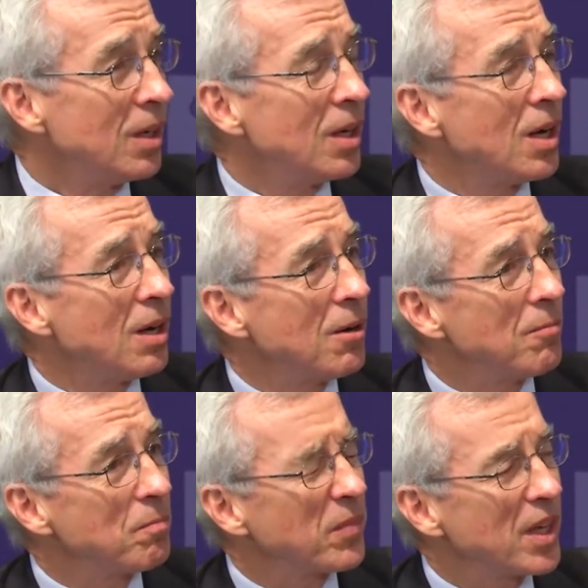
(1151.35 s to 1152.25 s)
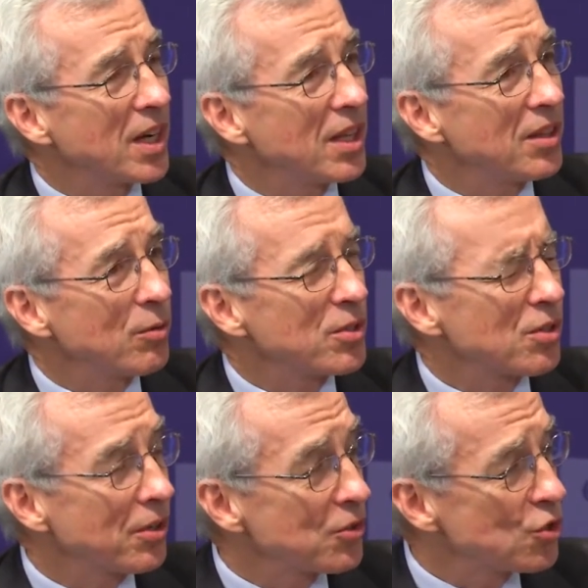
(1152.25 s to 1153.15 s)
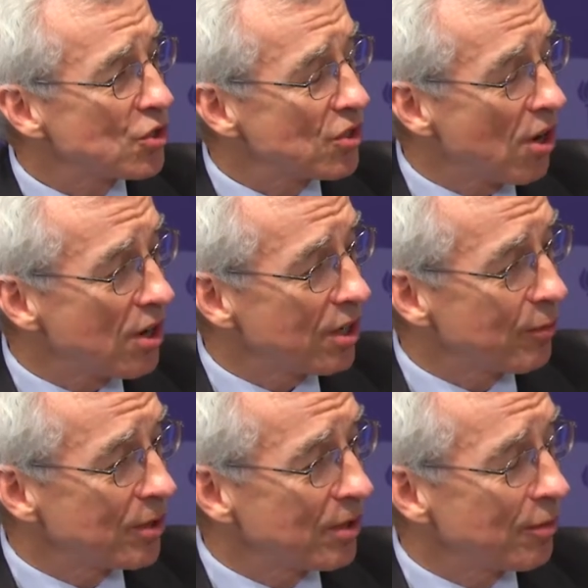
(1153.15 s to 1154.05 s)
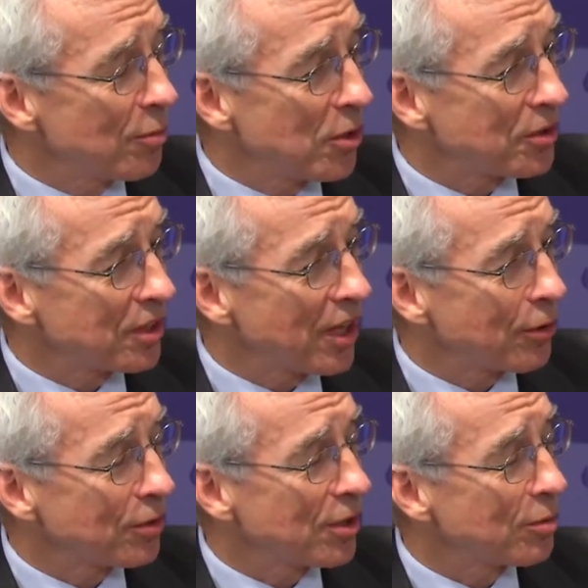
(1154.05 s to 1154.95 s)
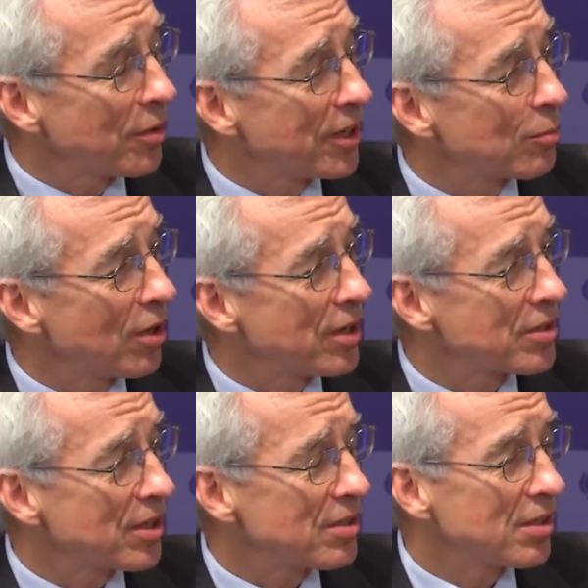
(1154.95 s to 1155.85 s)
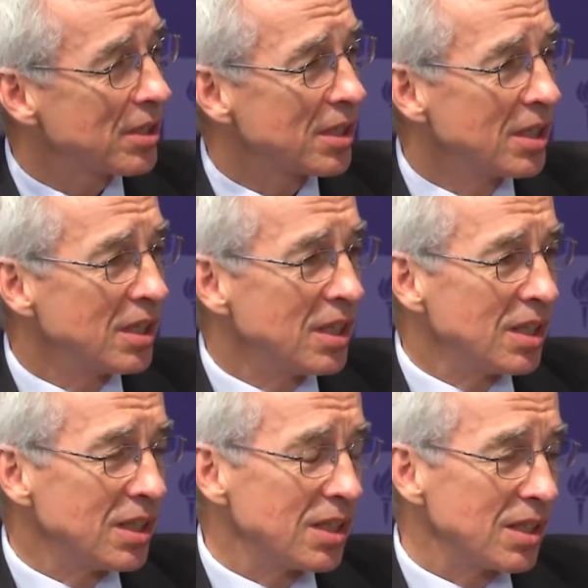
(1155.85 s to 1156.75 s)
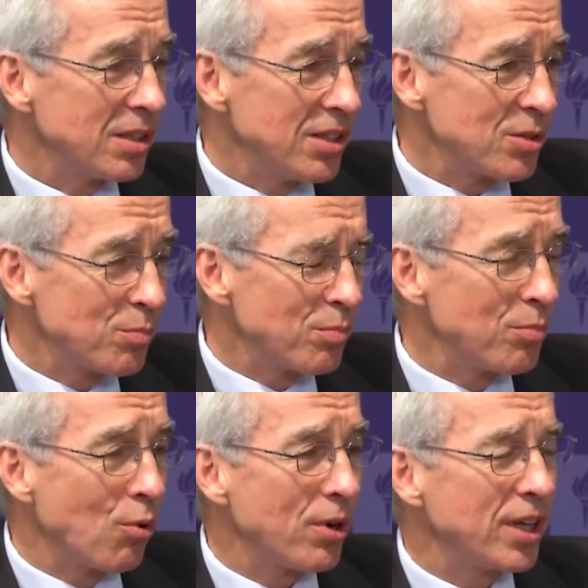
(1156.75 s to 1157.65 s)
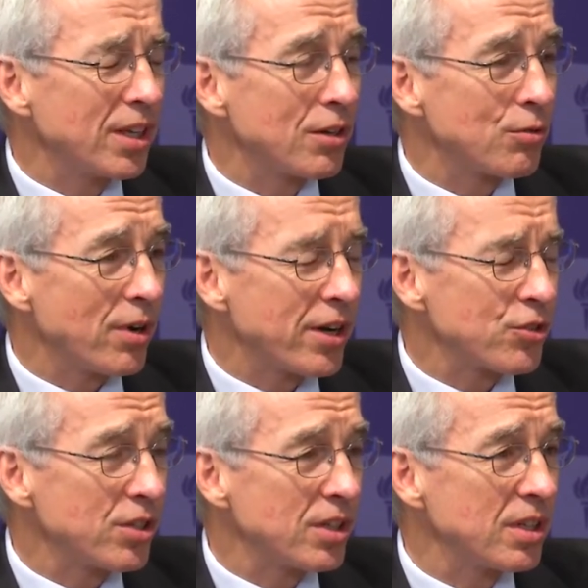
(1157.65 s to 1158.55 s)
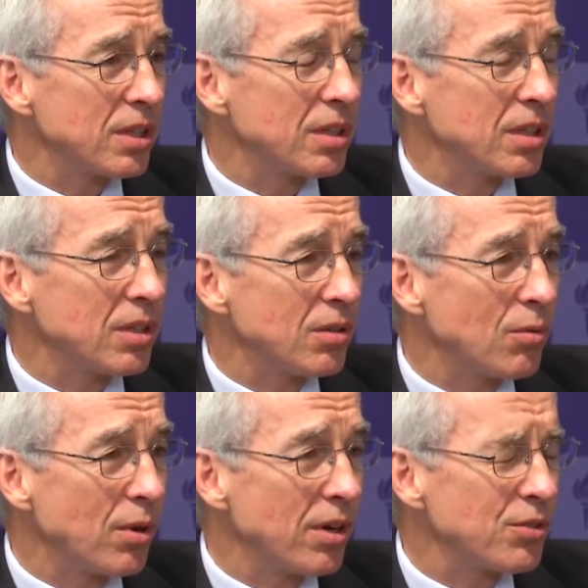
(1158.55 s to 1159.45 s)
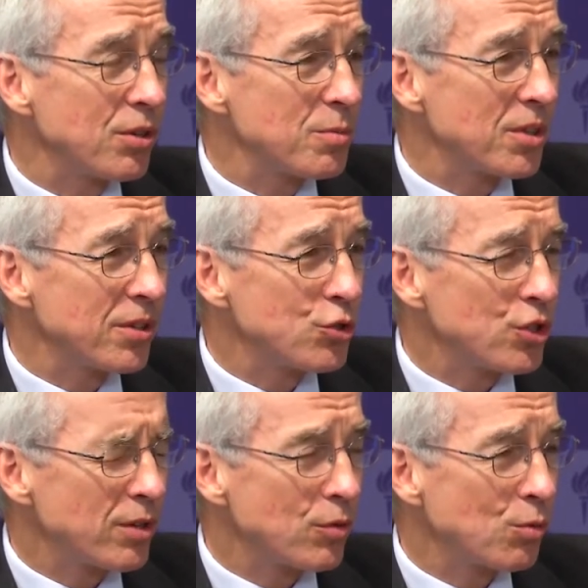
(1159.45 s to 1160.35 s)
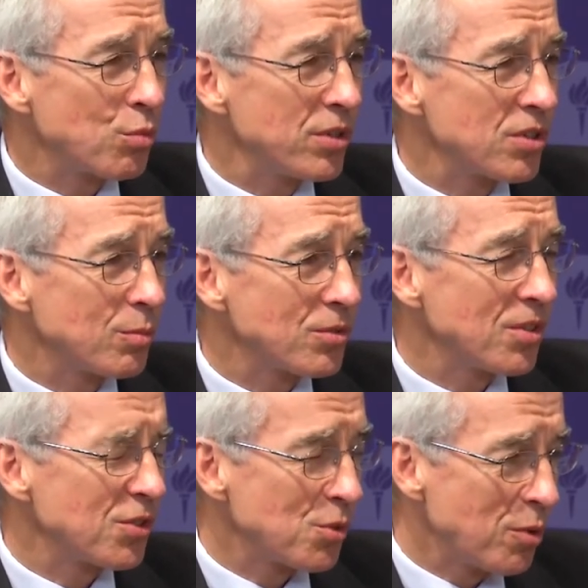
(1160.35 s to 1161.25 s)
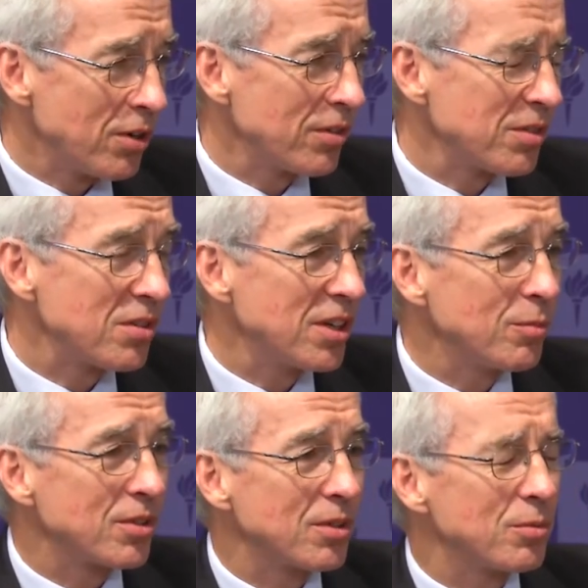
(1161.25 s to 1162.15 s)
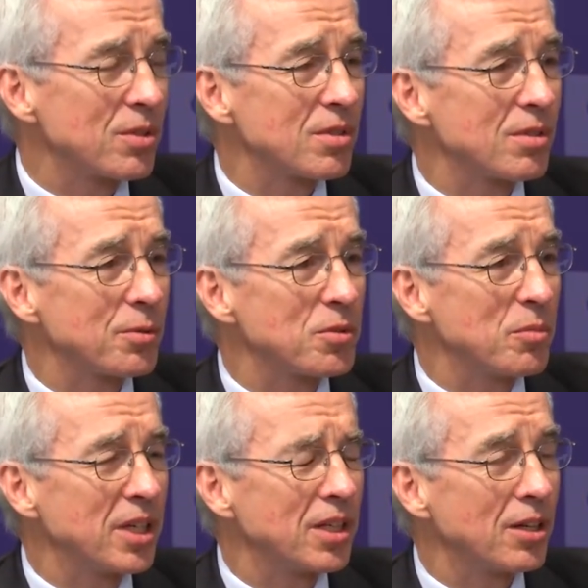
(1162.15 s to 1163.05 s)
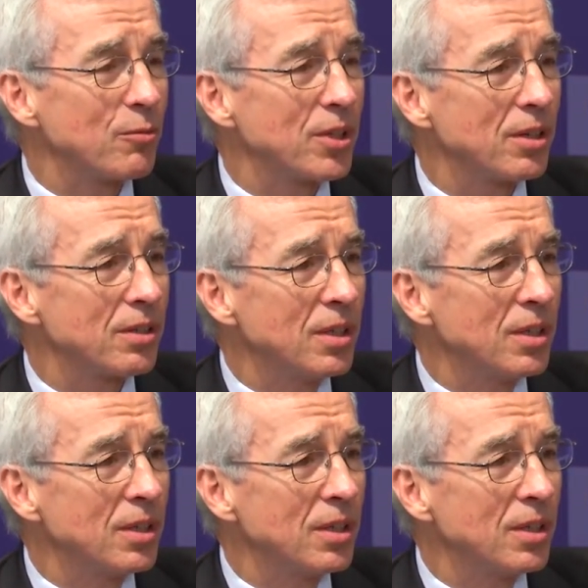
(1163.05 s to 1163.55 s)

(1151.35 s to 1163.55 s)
Um, and I think we saw the start of a, of a multilateral diplomatic process that that is pointing in a direction where, in terms of the general principles, and this is part of the statement that was that was made out of Vienna,